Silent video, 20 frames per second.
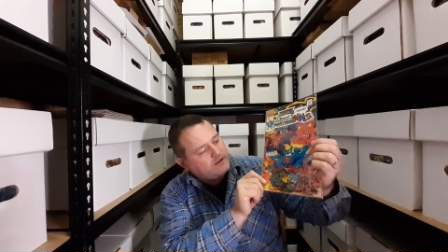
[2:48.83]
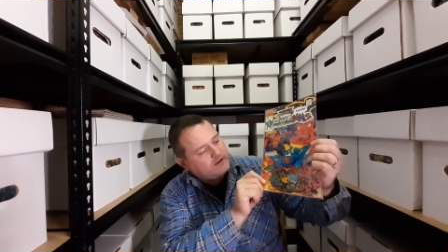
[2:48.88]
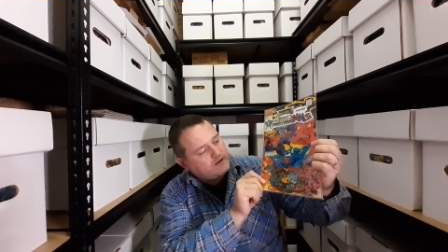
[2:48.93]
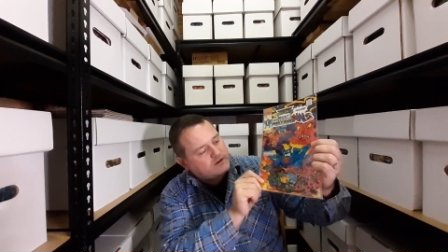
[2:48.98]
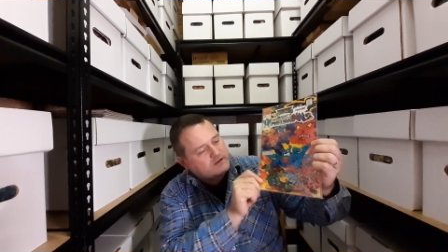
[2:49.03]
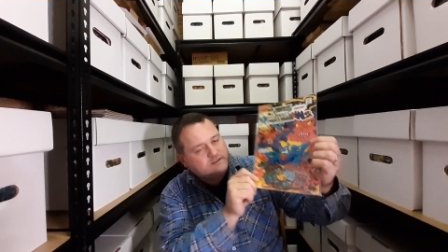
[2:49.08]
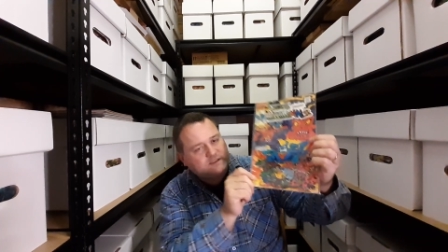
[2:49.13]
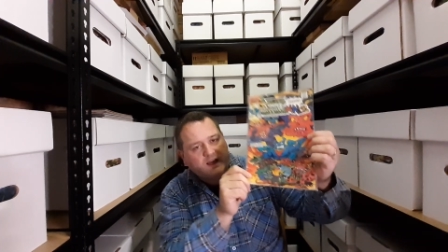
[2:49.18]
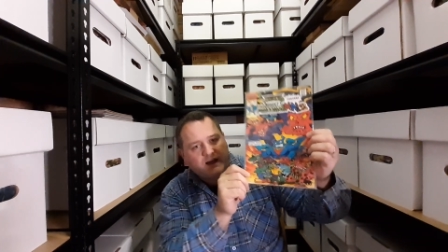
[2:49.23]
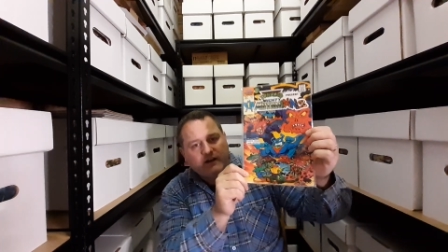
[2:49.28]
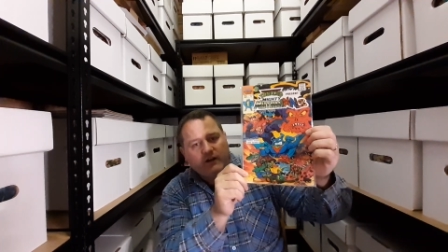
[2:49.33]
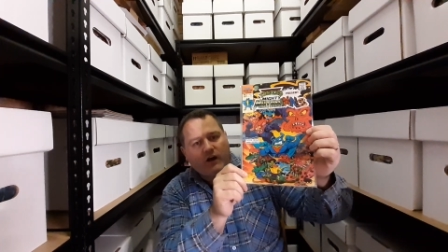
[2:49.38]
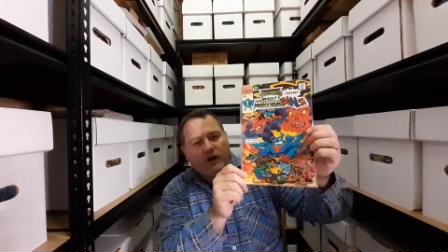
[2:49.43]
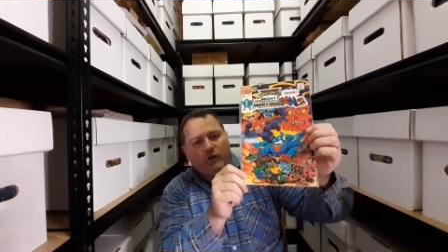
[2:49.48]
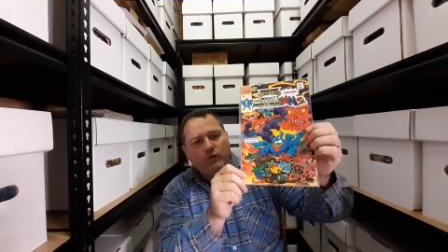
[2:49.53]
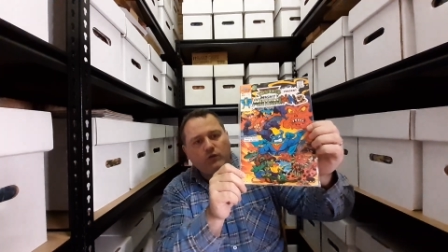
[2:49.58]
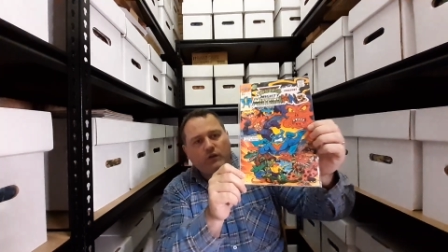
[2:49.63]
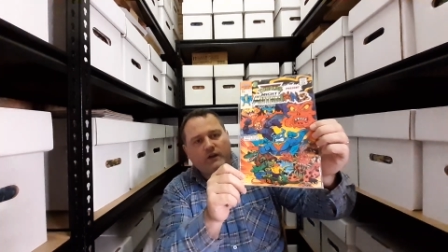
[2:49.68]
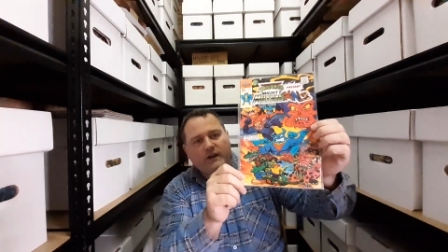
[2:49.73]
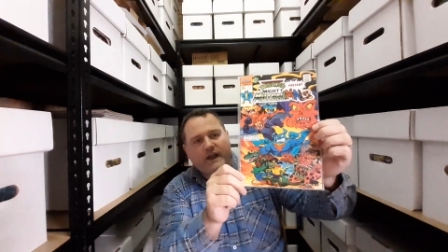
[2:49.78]
because it had a
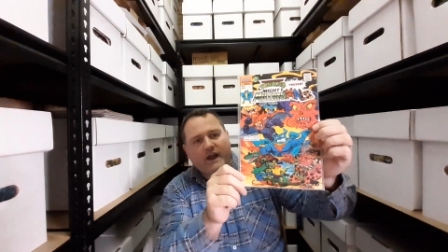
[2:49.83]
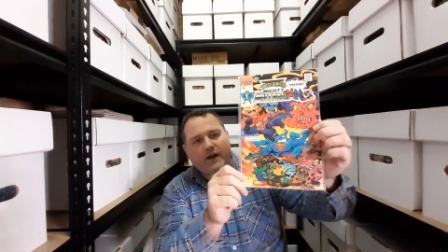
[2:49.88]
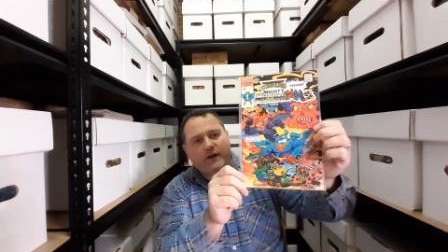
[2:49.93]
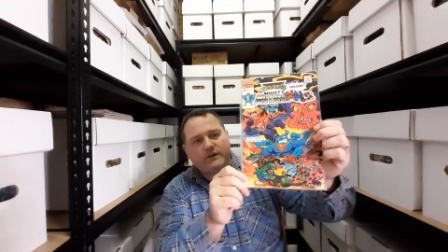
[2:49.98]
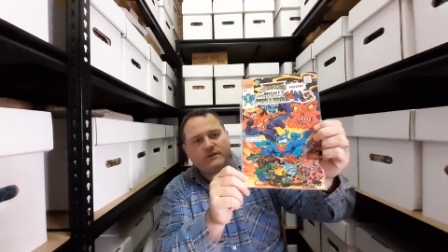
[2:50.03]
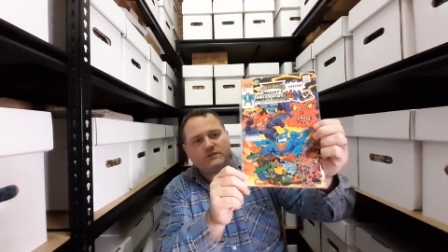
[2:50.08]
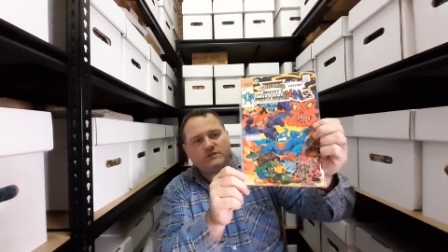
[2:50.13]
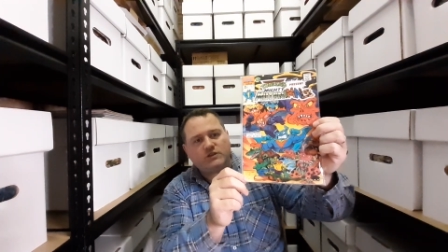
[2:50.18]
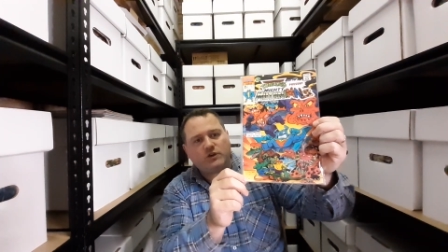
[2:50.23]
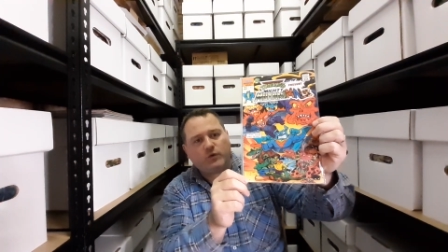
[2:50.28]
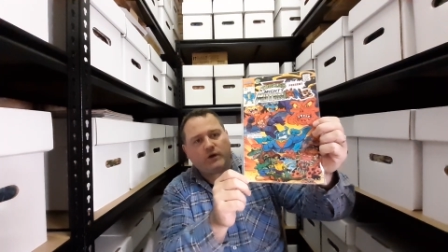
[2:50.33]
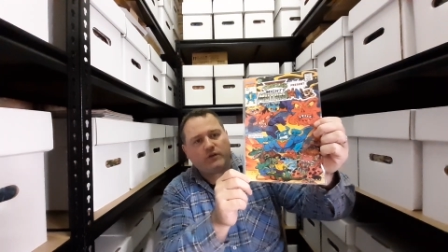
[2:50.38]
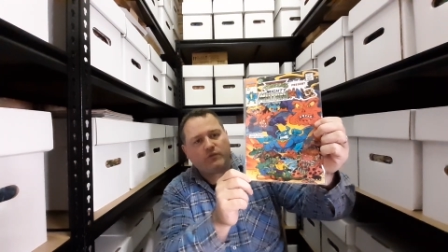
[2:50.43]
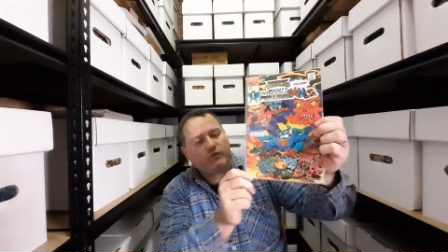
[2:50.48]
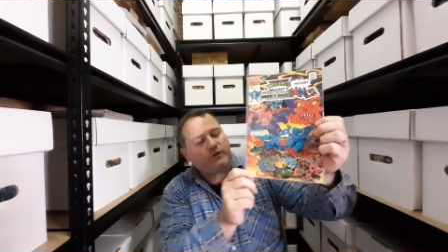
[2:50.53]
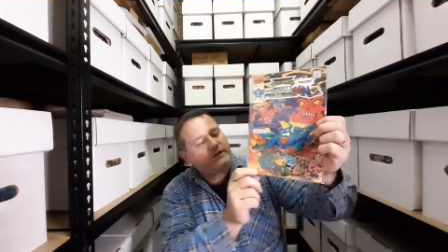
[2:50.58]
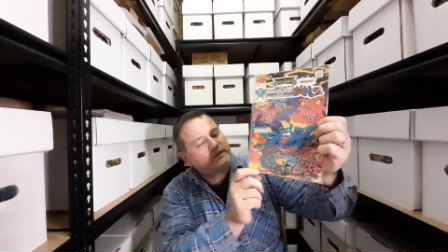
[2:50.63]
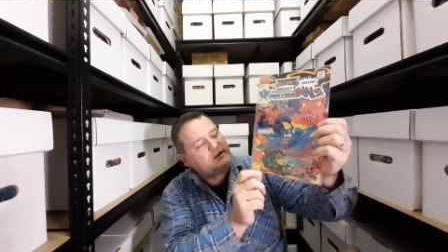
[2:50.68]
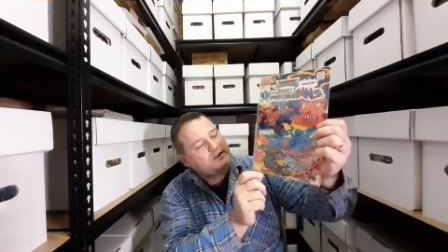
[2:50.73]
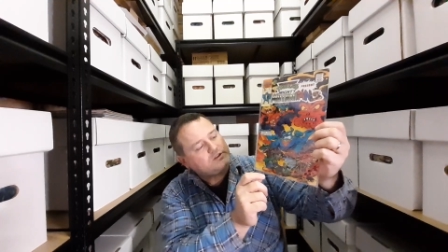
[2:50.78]
whole lot of characters who I
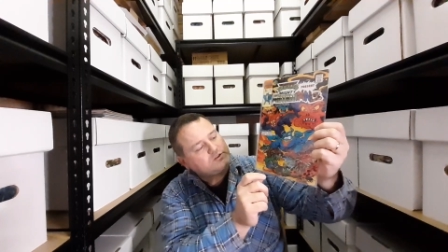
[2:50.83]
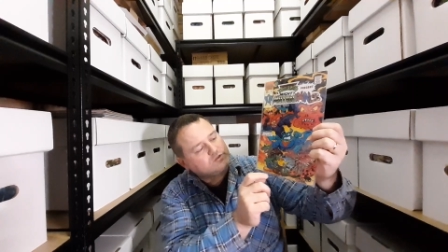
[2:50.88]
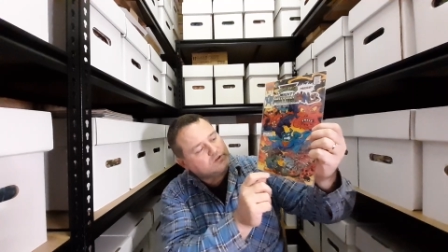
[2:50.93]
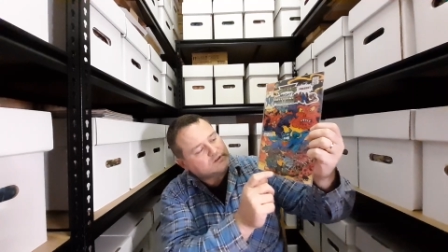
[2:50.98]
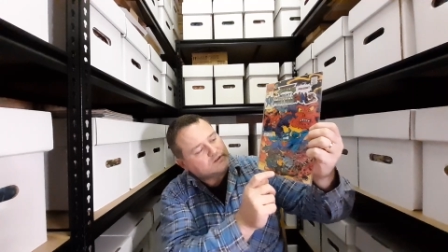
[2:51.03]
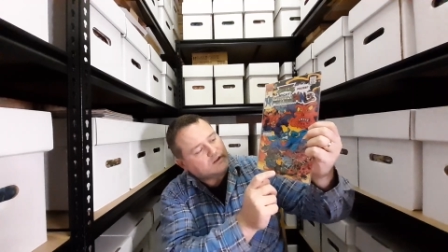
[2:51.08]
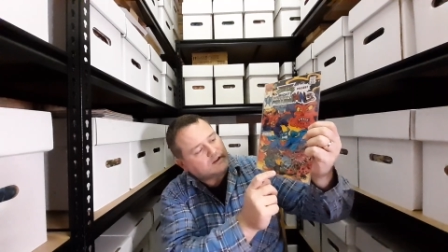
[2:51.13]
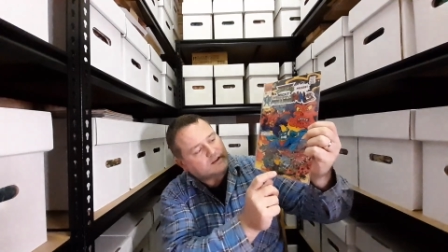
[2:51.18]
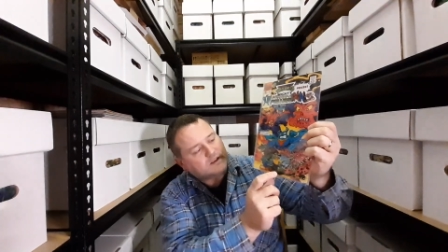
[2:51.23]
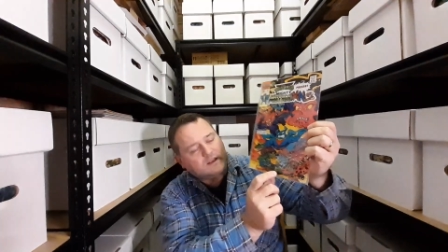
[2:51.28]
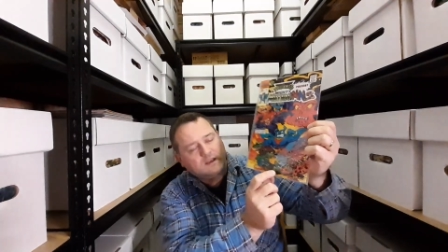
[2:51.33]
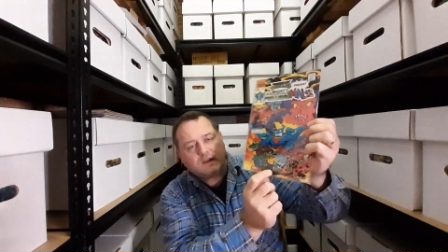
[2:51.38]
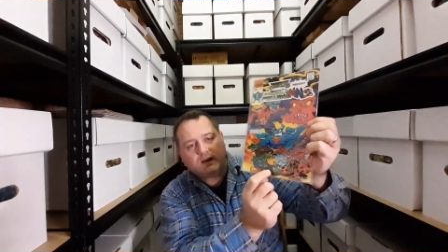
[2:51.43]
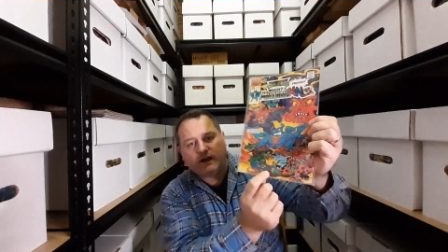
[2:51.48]
really enjoyed, like